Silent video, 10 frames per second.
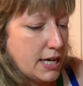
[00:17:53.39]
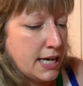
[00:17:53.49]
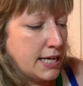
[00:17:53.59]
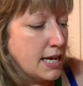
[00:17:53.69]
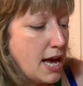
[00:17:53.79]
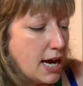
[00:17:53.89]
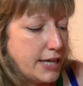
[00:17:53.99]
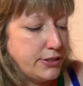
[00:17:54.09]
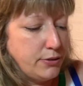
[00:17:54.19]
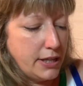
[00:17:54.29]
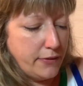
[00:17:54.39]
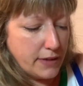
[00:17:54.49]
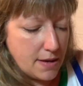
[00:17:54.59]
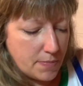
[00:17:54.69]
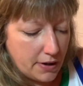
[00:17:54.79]
And I don't love
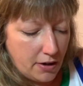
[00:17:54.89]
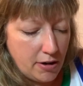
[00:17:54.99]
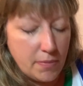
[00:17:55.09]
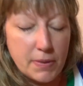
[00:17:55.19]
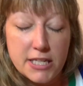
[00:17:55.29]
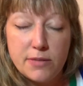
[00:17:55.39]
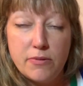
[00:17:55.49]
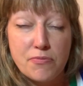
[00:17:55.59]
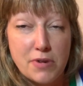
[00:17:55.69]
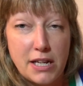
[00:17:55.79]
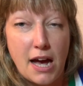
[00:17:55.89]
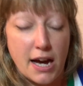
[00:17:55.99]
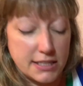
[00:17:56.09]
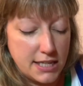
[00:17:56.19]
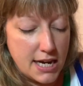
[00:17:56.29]
light beer, but it's been really
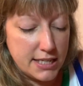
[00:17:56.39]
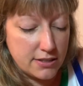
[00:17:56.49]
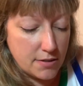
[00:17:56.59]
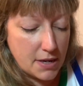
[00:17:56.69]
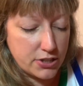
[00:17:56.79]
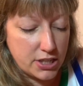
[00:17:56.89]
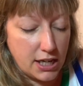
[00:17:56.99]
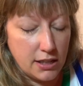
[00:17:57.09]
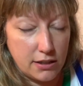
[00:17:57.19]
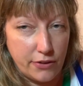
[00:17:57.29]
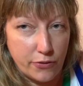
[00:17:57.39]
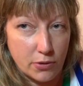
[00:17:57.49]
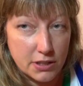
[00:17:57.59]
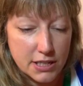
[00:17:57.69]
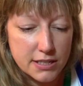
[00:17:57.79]
hot today, so I'm actually kind of looking
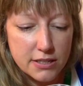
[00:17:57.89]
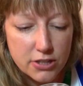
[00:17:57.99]
forward to this.